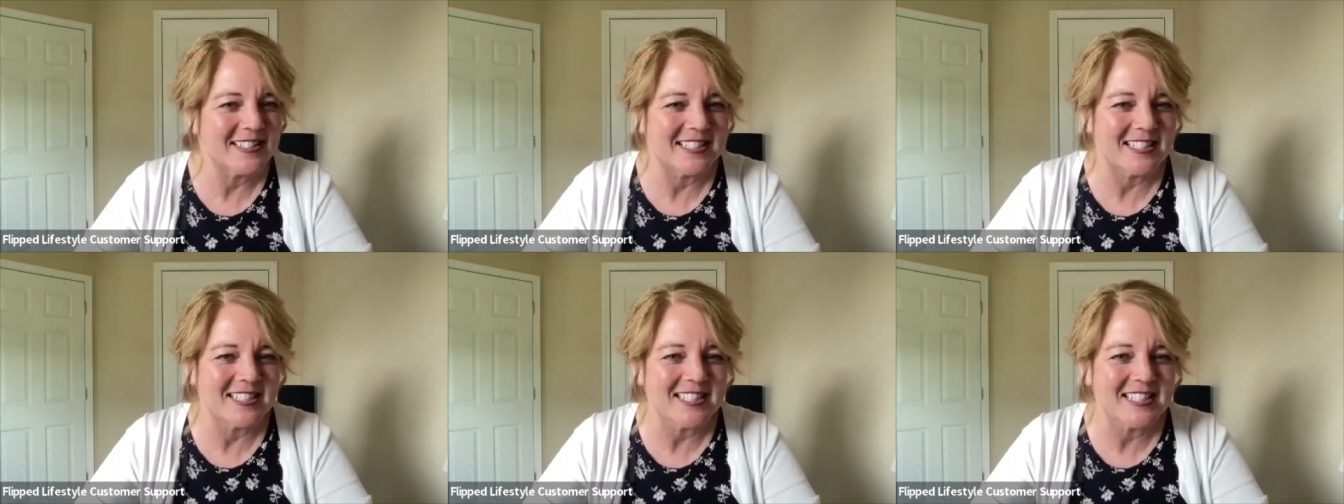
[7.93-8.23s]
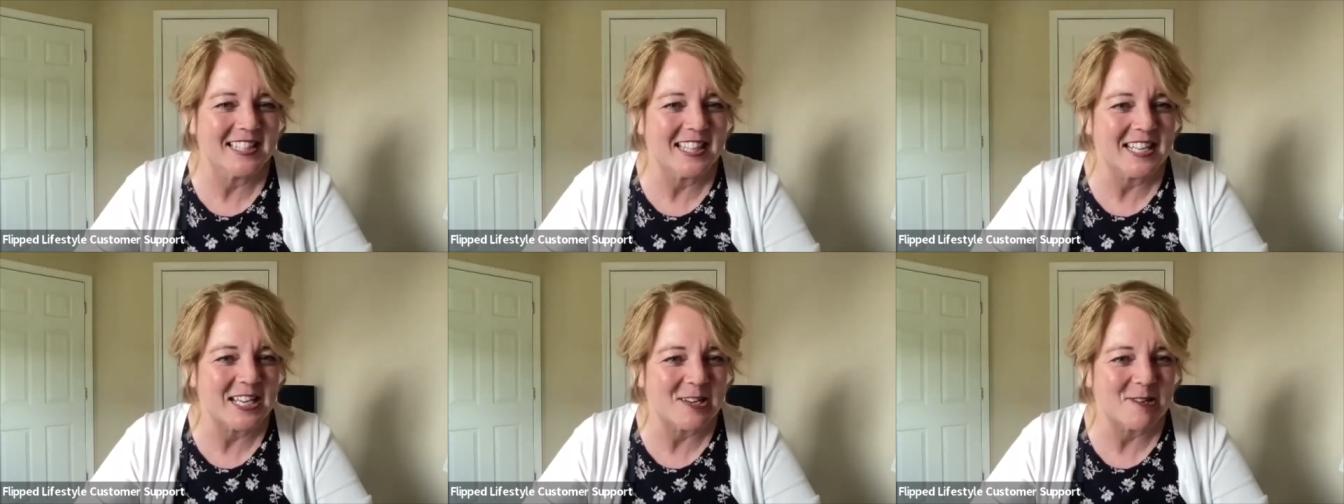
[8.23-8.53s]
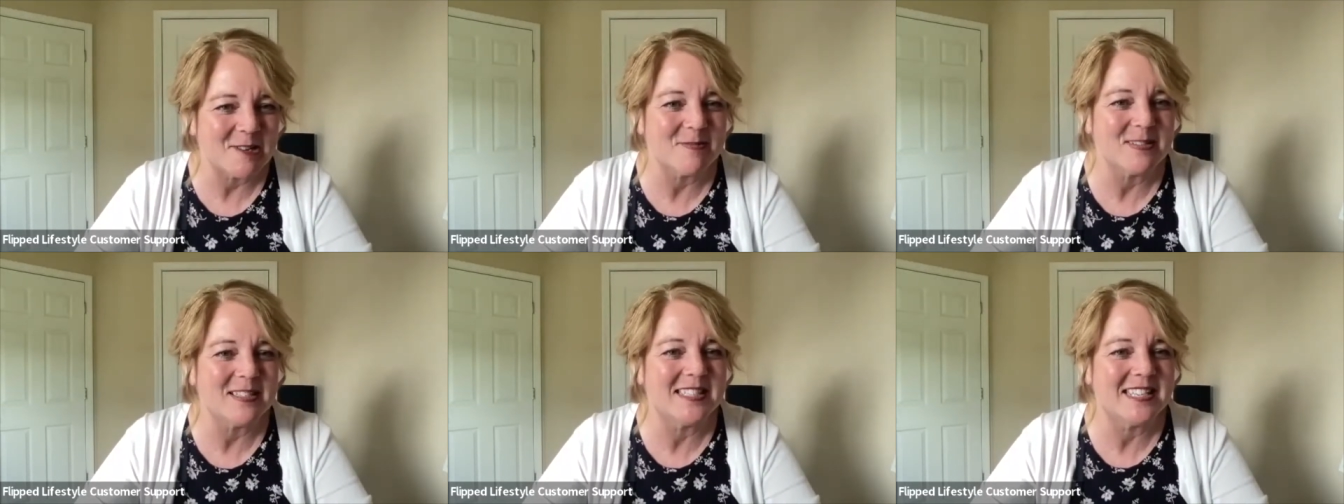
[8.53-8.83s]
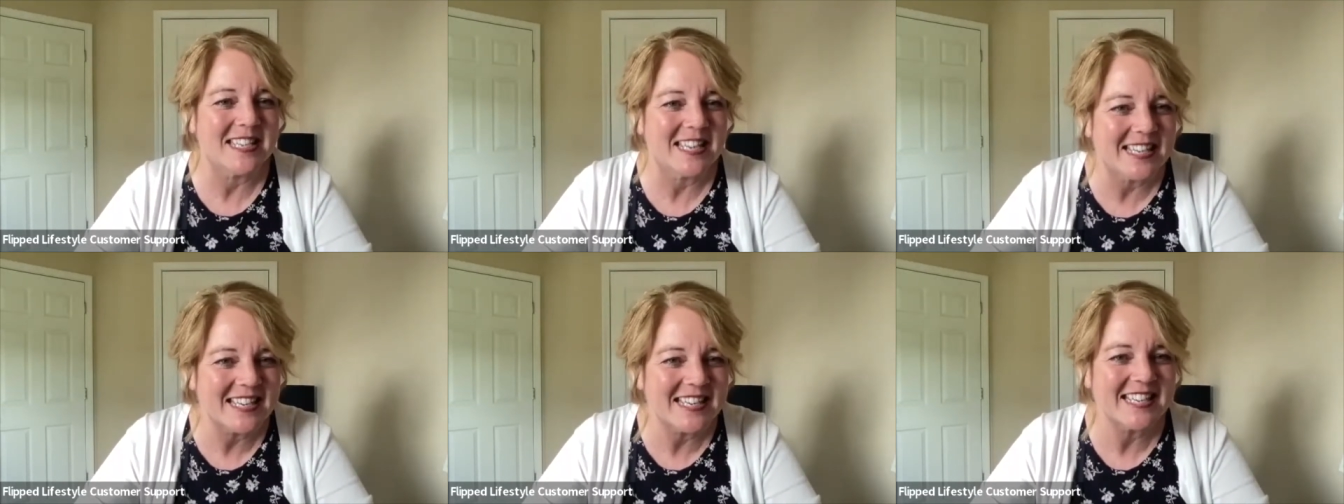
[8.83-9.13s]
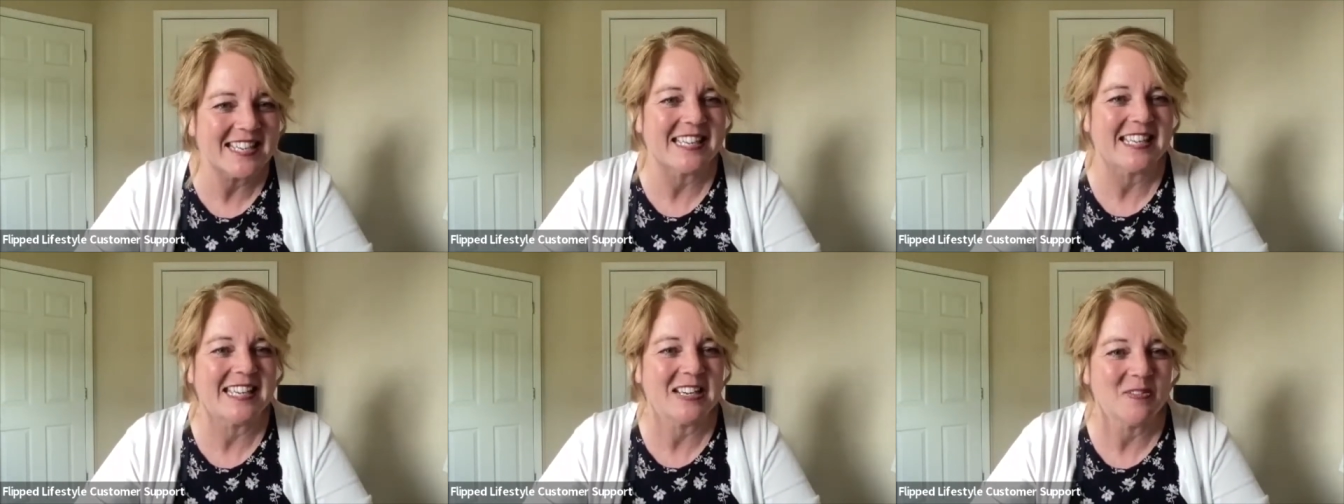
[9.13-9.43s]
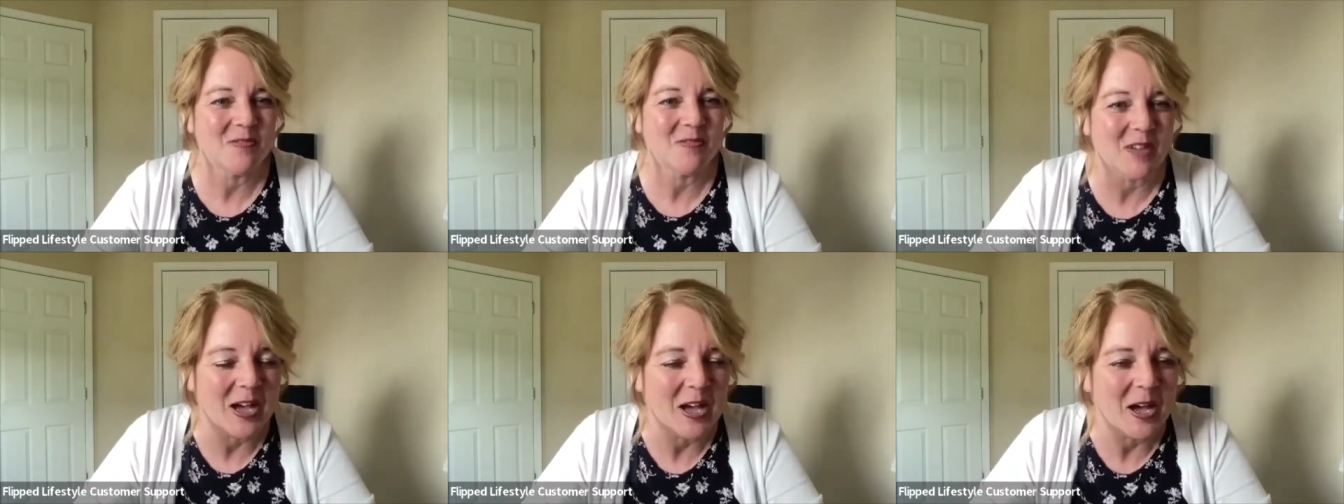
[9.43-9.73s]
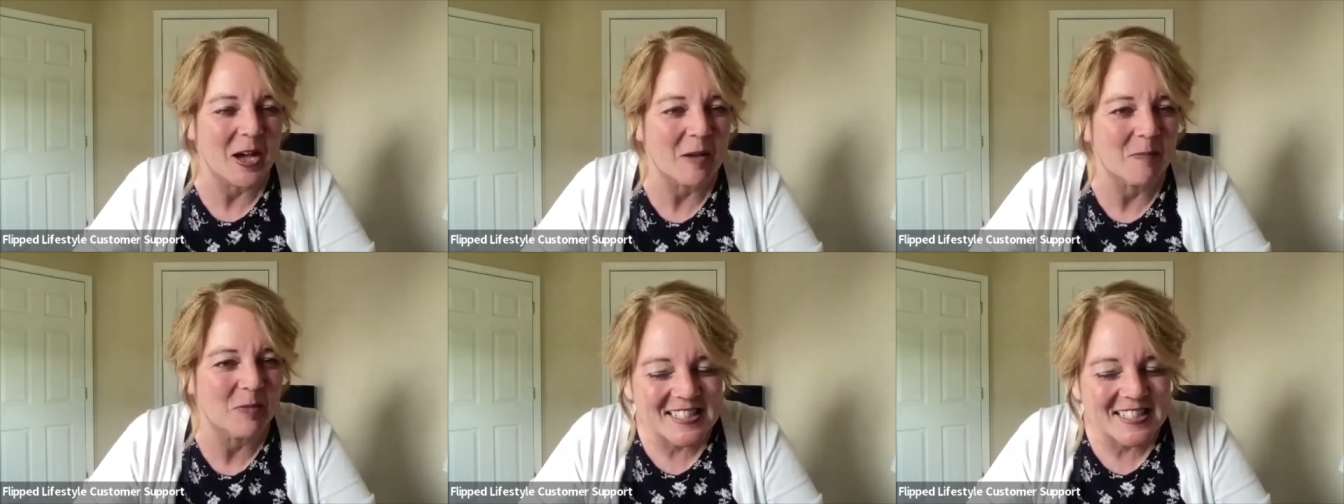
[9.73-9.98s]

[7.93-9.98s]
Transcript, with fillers: just that you didn't give up.